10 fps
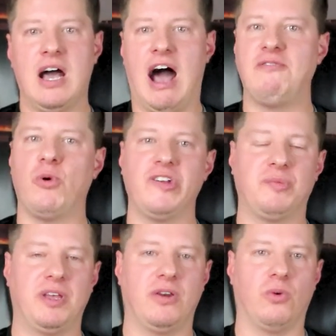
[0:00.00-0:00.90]
I've always
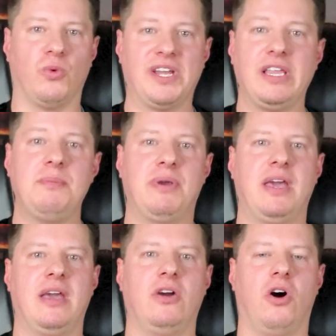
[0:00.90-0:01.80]
been really
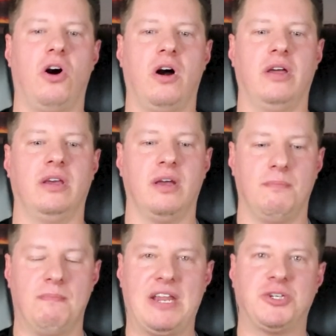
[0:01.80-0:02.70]
big on
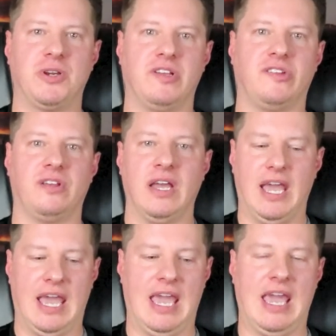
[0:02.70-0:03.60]
metrics
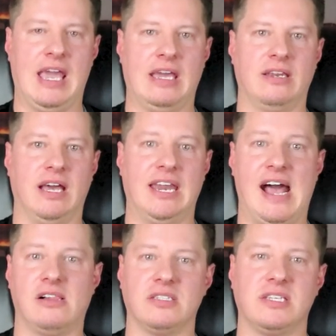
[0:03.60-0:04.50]
and
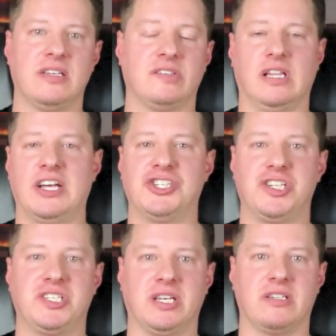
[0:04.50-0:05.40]
analysis and
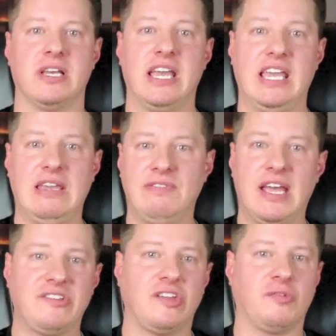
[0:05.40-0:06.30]
logistics, even
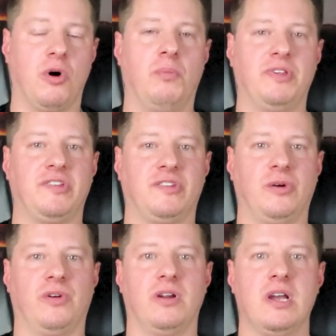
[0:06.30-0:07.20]
as a small business
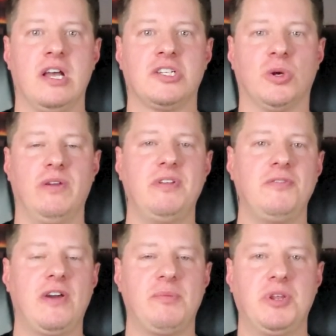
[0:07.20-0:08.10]
owner. So even
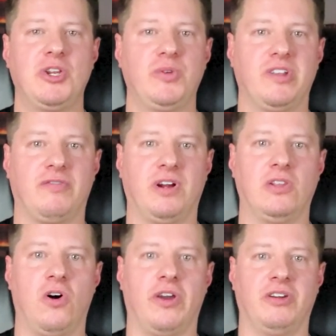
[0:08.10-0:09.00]
if you haven't been doing this very
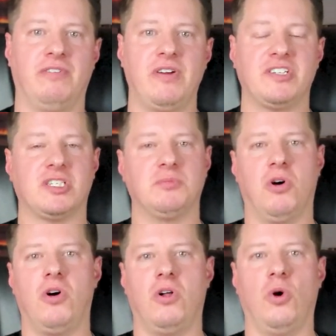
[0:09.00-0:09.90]
long and you're very
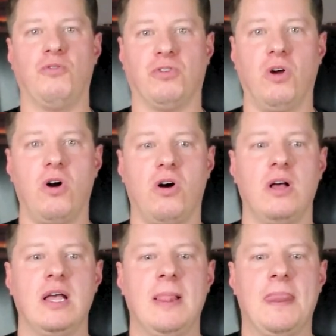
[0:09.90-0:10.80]
small
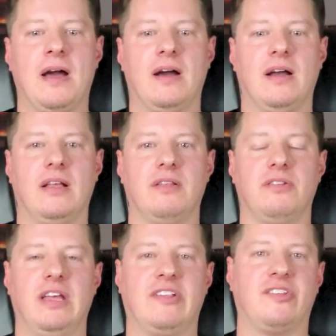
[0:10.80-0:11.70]
overall,
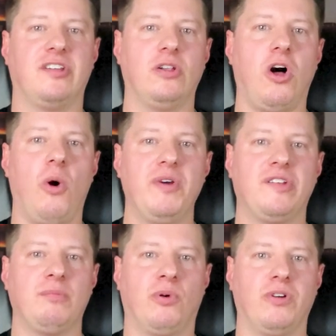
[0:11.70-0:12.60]
it's still always
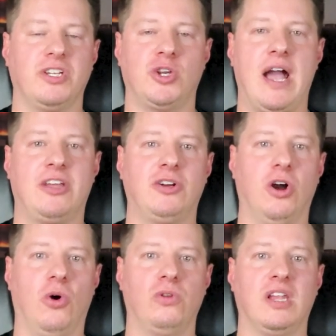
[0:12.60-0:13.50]
important to track your
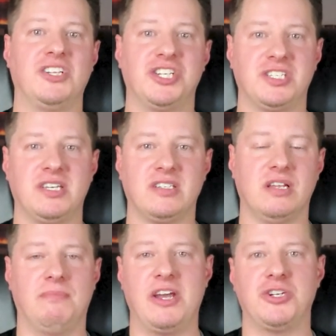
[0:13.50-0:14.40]
own logistics
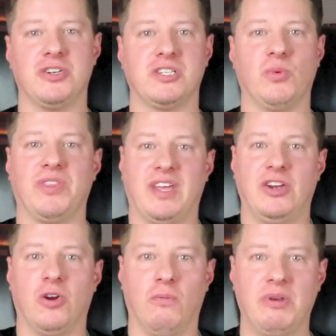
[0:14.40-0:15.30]
and measures within
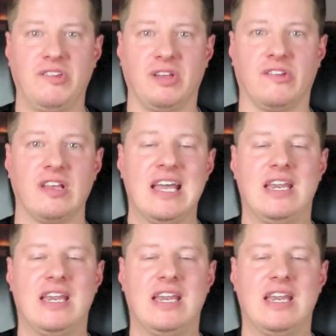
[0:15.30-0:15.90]
your own business.